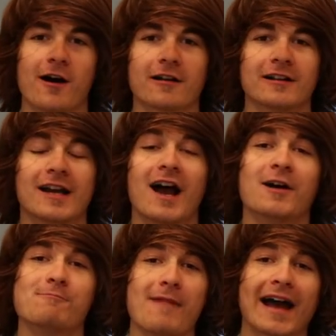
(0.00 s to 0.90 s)
model.
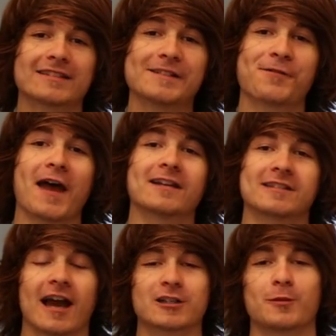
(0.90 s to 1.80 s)
Massive thanks
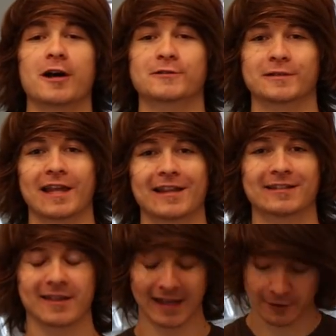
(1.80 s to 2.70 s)
to Xbox for sending
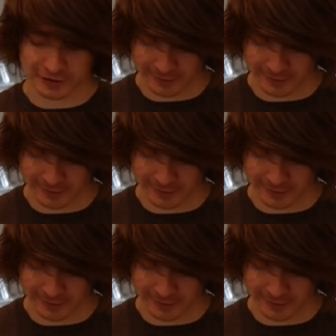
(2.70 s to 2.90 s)
this thing out